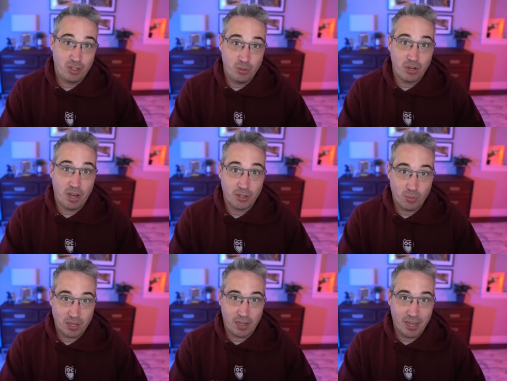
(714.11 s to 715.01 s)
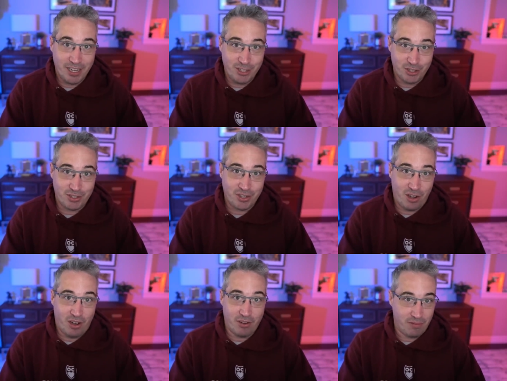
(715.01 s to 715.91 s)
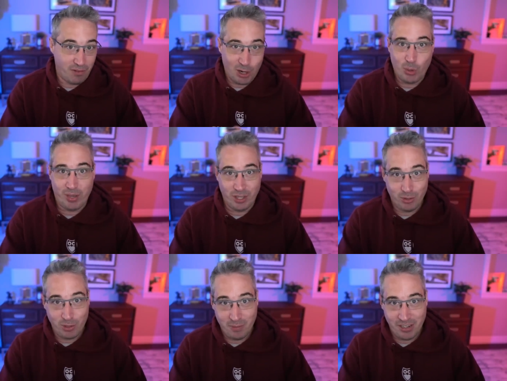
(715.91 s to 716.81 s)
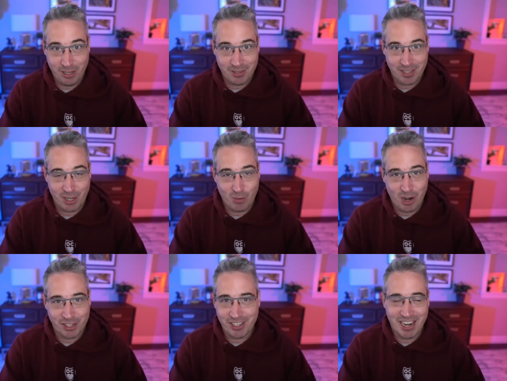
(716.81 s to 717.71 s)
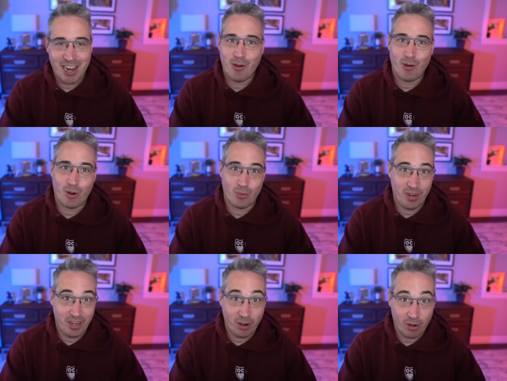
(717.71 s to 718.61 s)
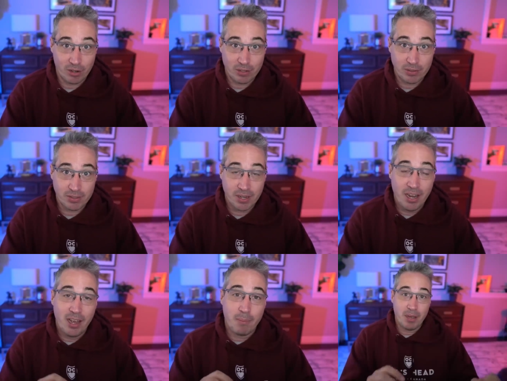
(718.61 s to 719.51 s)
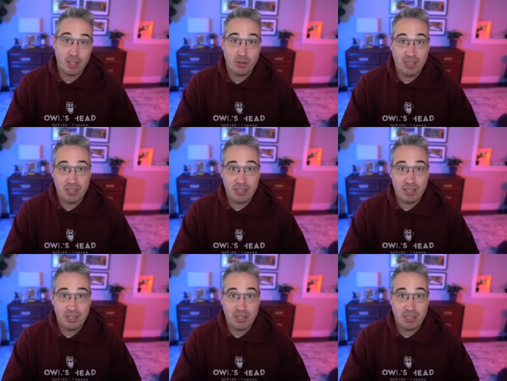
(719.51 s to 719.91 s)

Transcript: do not rely just on following YouTube videos like you're watching now or reading articles, but you